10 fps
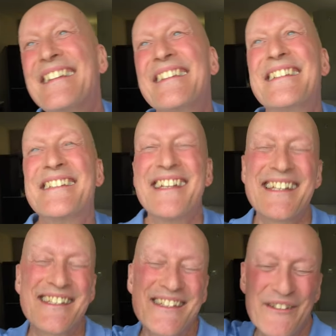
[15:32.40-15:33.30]
the
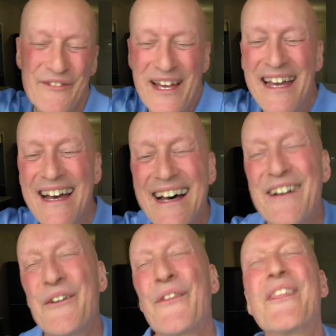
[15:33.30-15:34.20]
dance of
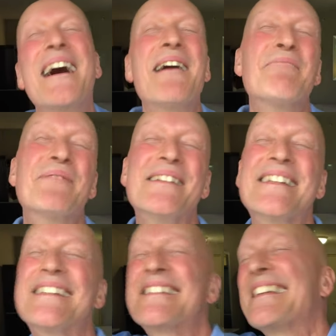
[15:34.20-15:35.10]
health,
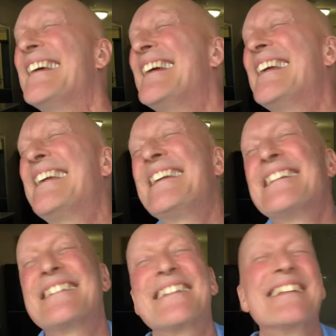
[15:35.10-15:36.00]
happiness,
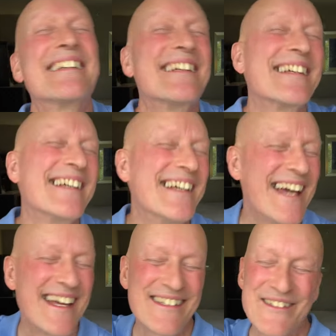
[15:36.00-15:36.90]
healing,
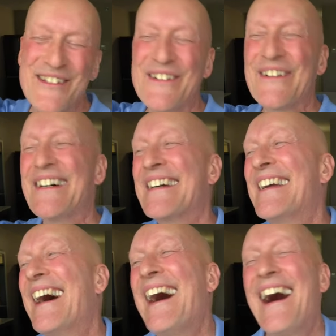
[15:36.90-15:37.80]
and joy
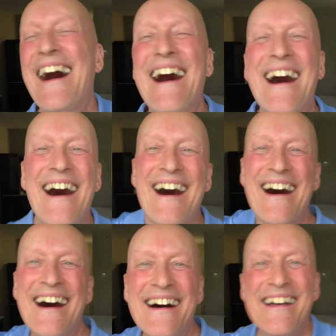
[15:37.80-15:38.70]

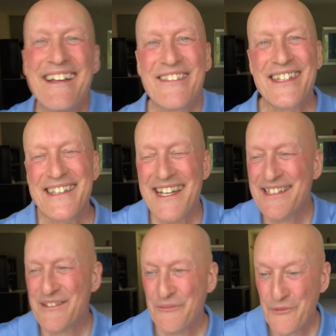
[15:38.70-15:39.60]
the
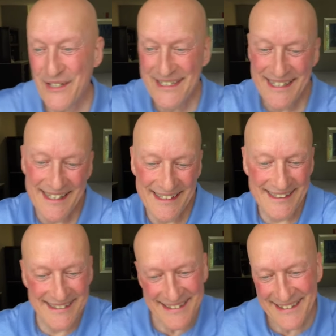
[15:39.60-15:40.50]
dance of we did
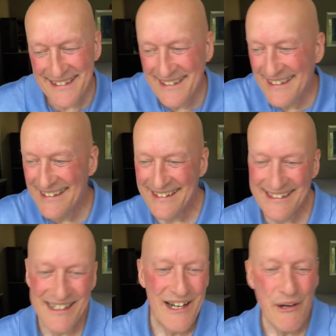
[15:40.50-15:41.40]
it. Yeah.
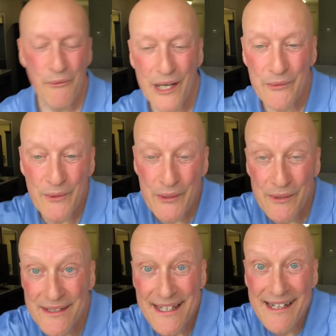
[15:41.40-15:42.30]
When we
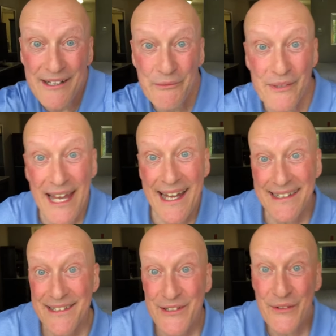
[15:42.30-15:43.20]
were down, we had
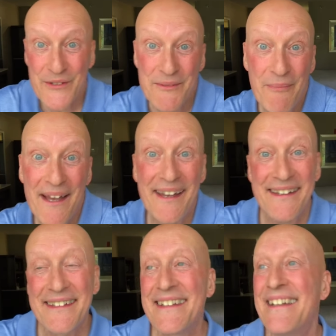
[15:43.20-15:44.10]
each other's
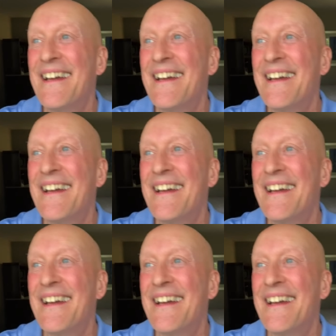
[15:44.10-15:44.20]
back.